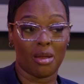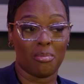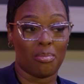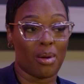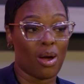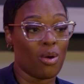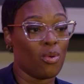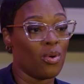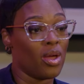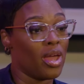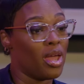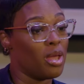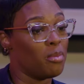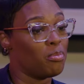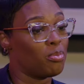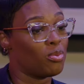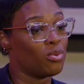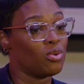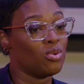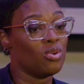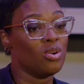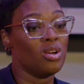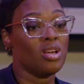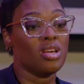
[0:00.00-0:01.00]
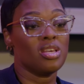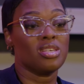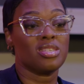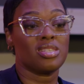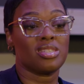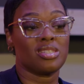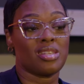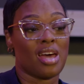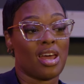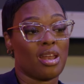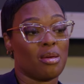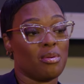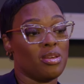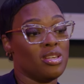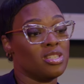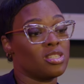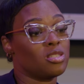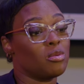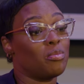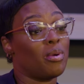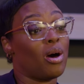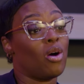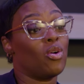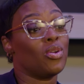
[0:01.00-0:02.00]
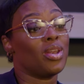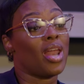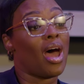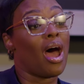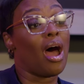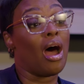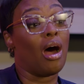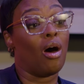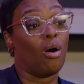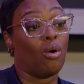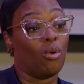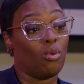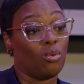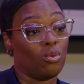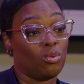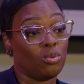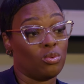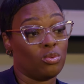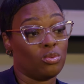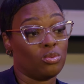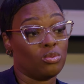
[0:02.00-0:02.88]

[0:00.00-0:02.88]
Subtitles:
about April. It's about now.